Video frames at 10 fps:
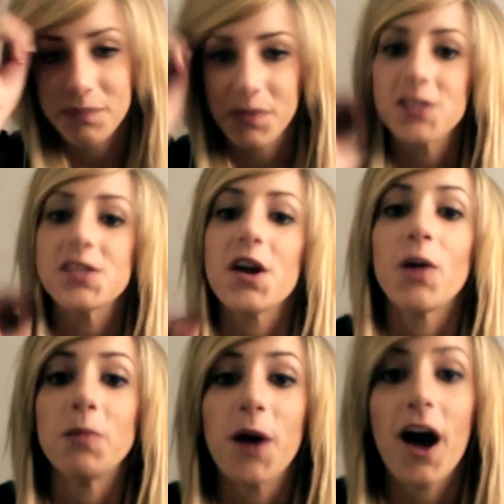So I
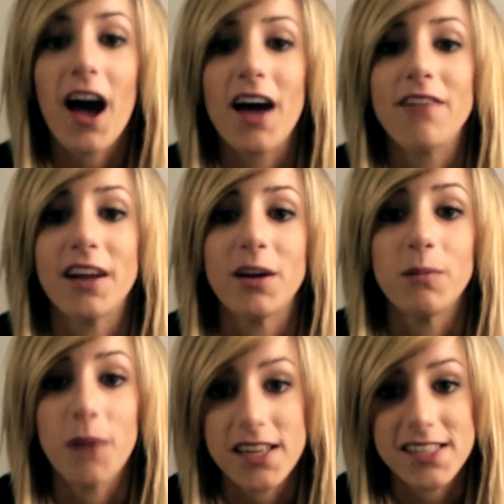hope you have an
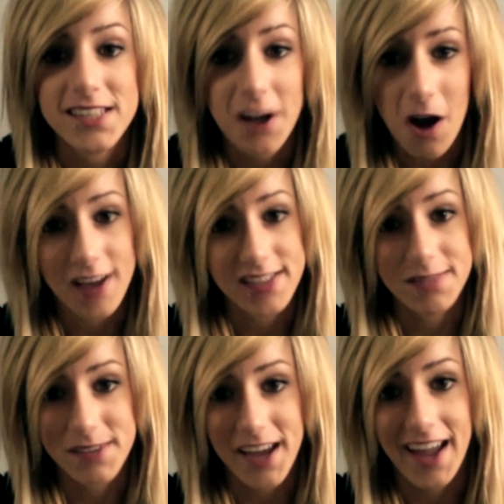amazing,
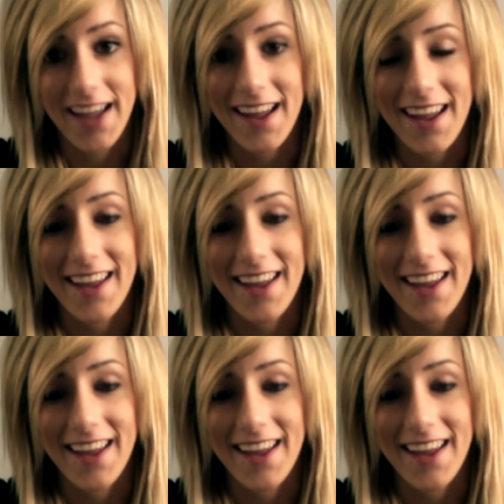awesome day,